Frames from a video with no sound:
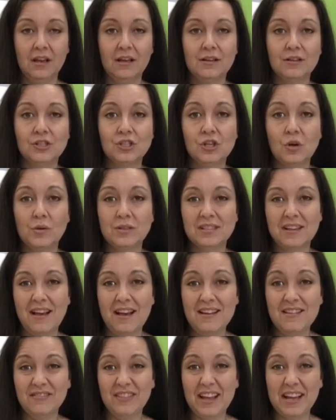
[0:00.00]
So it's kind
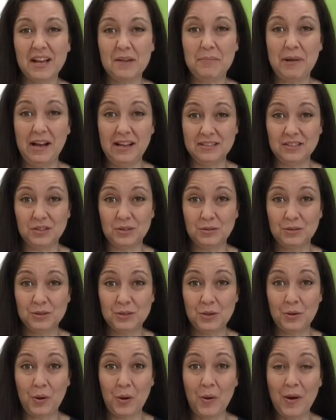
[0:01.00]
of like a puzzle.
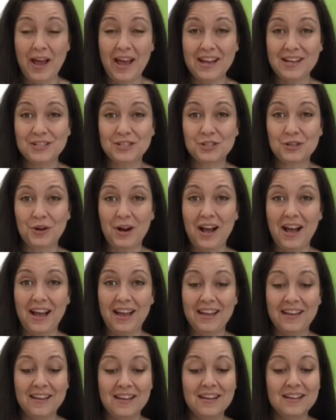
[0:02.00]
So go ahead and
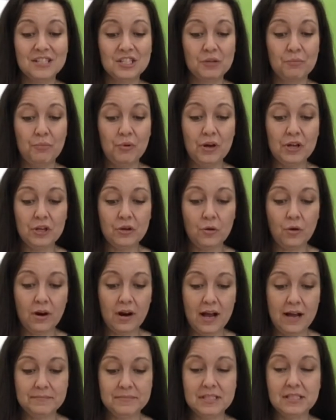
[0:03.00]
try to put your
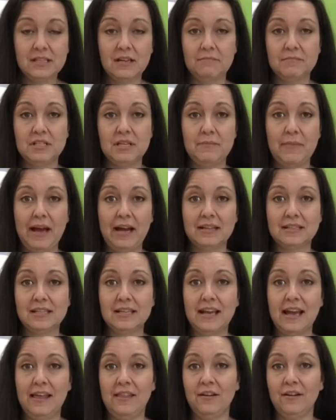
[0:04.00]
Humpty Dumpty back
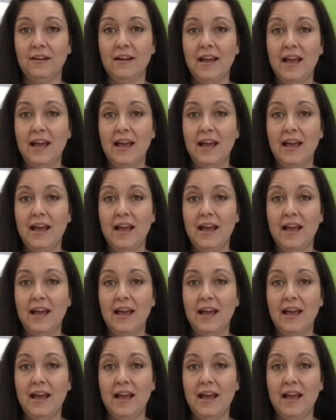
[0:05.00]
together,